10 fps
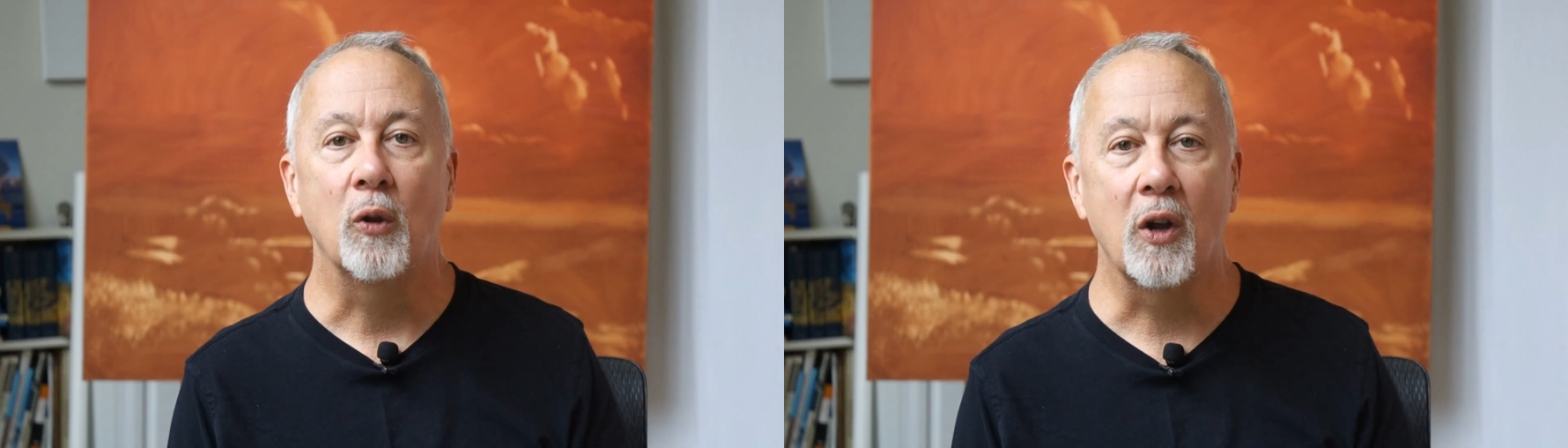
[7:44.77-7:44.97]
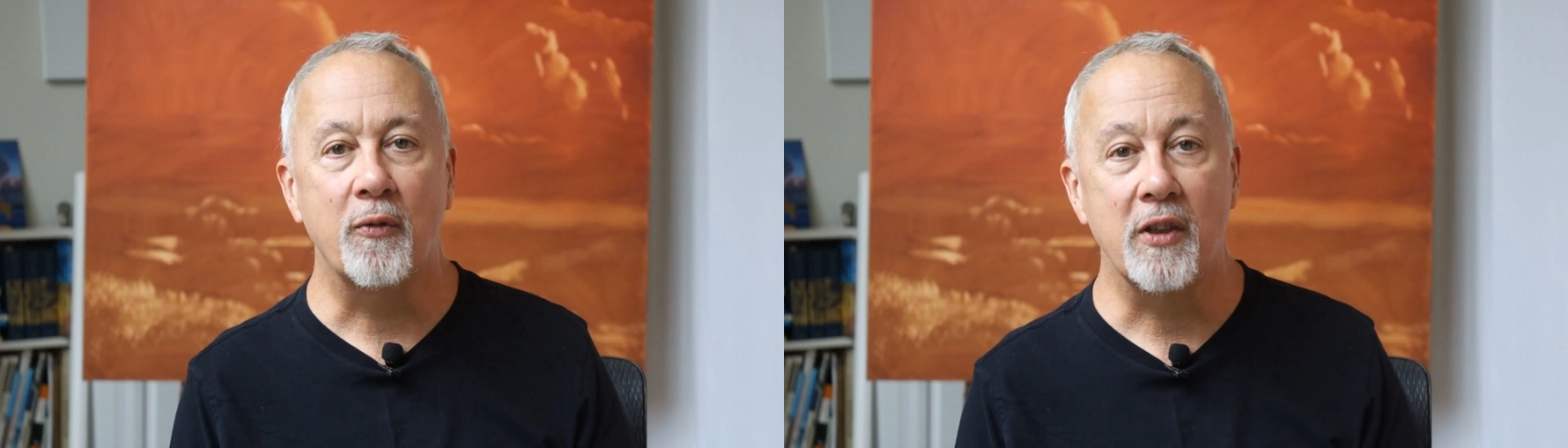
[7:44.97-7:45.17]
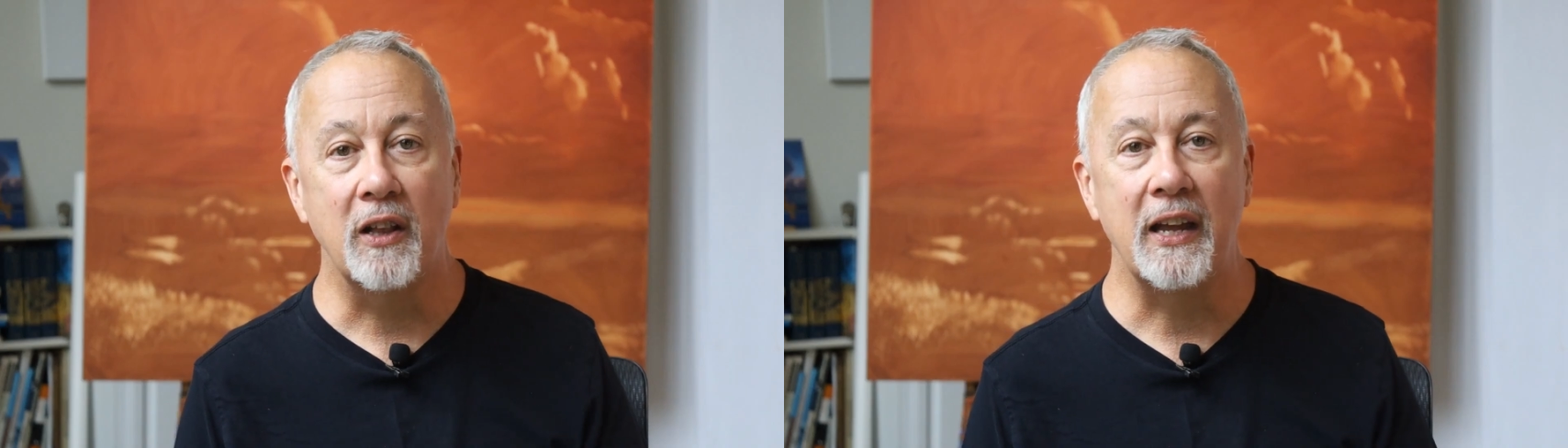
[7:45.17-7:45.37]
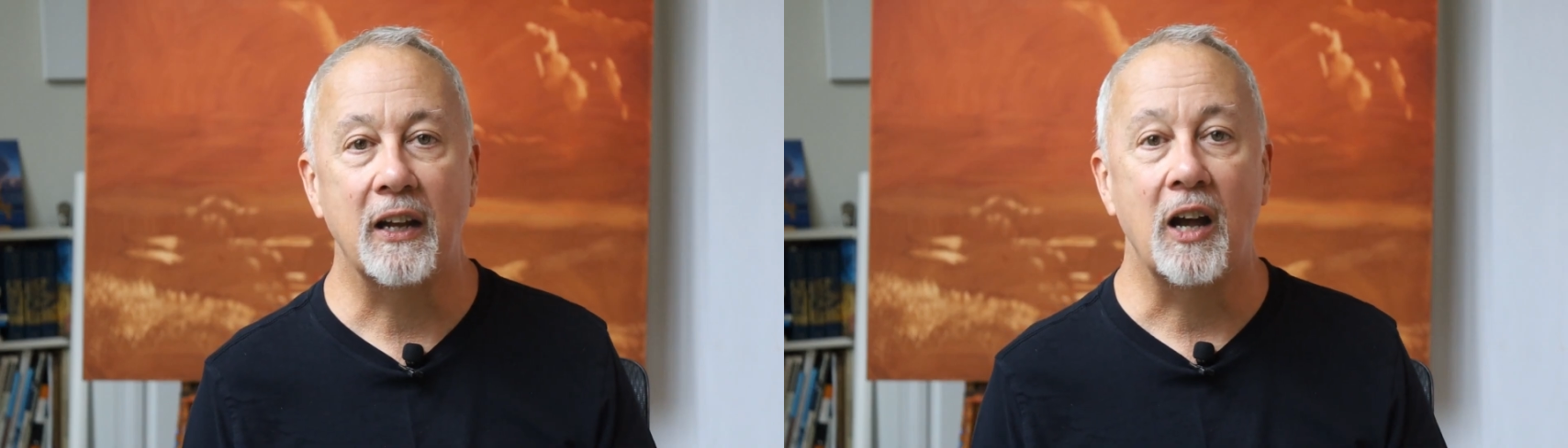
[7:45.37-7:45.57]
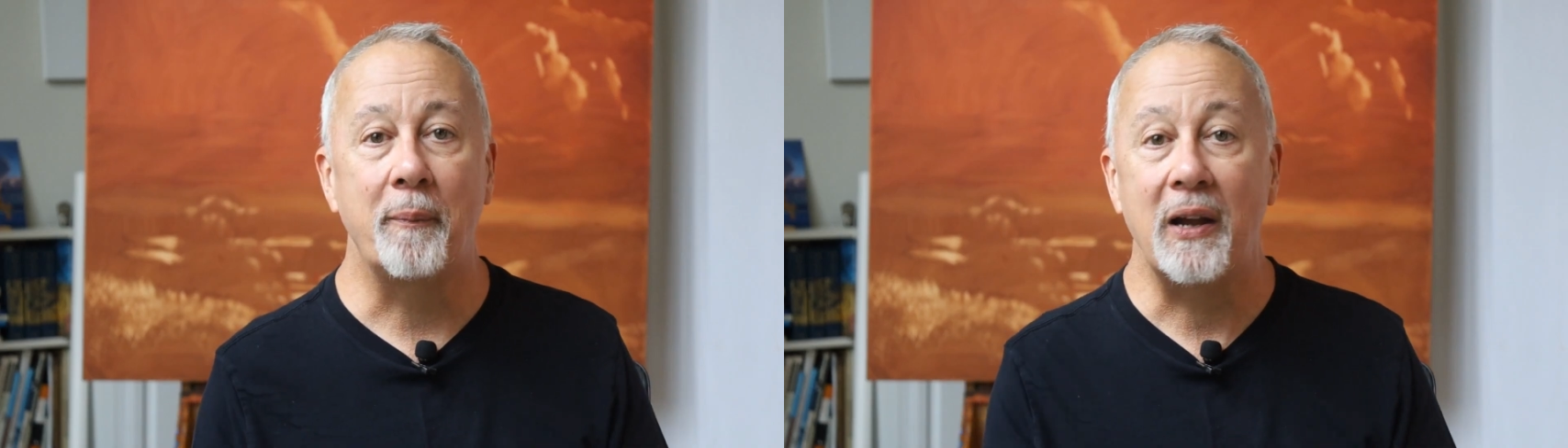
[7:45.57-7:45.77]
look for the
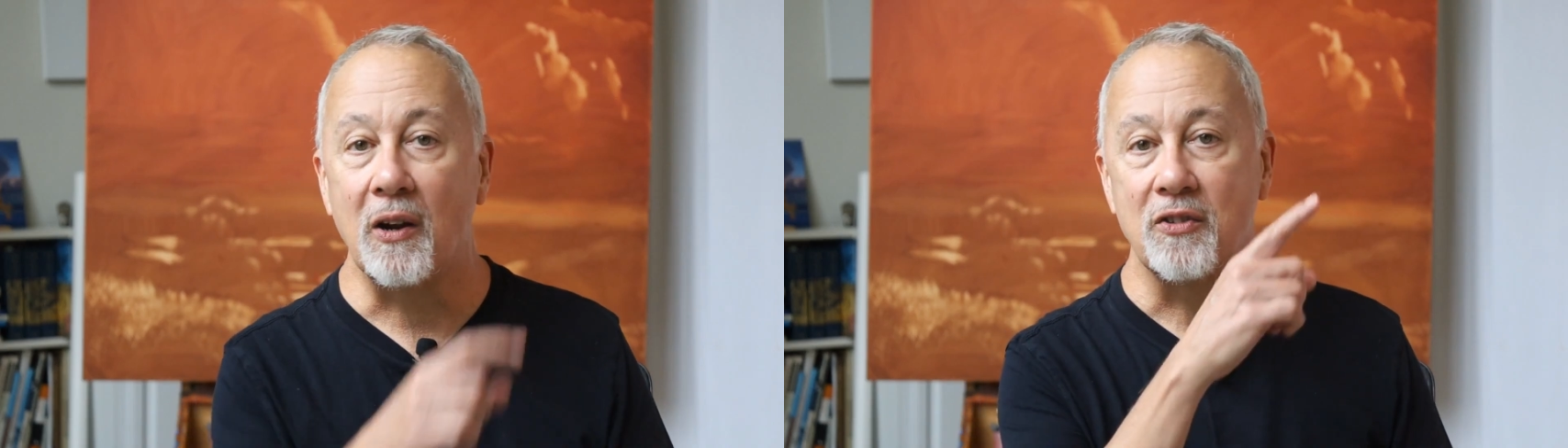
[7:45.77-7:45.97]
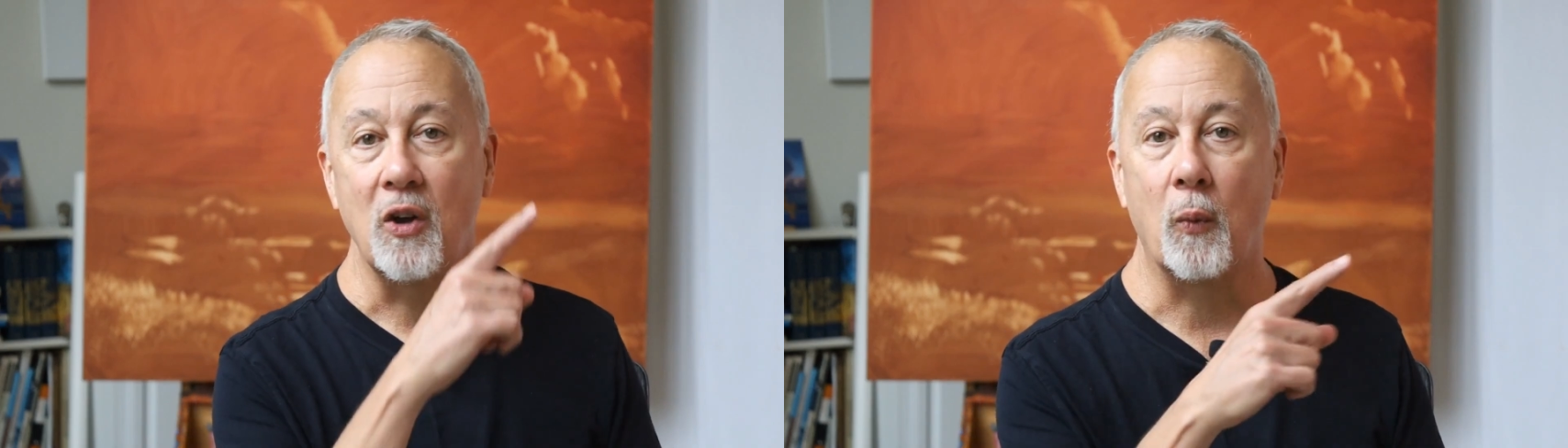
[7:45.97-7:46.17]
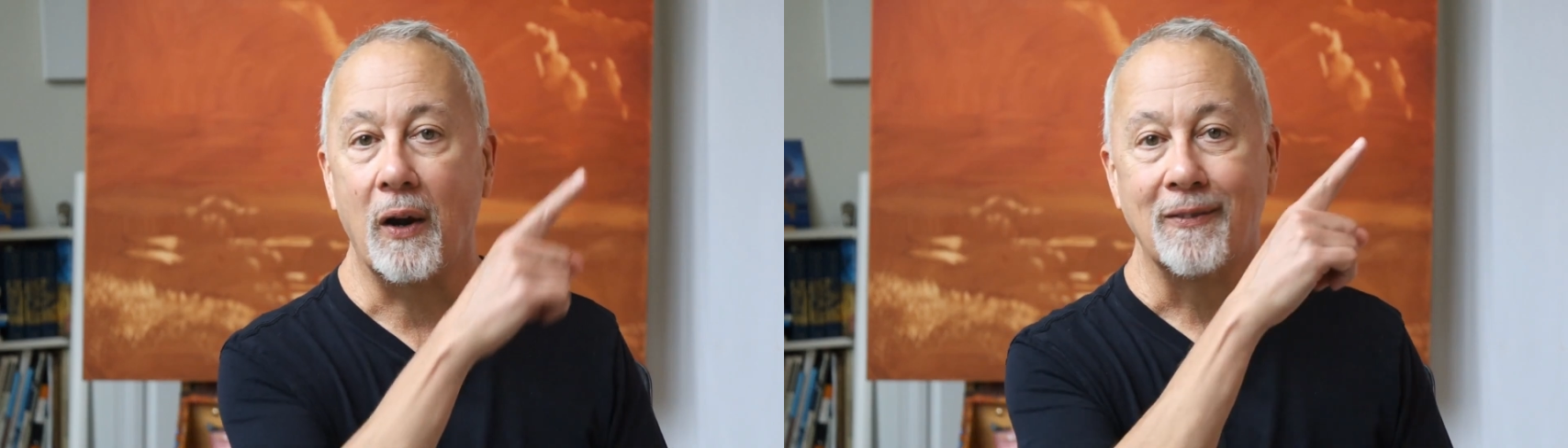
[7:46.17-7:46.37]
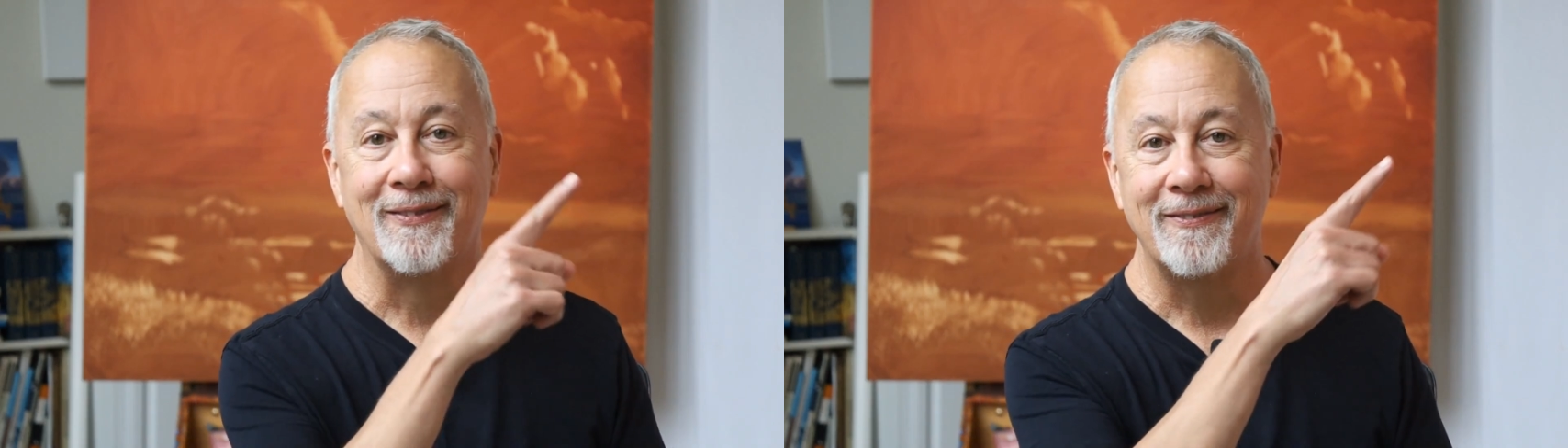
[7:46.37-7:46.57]
link up here somewhere.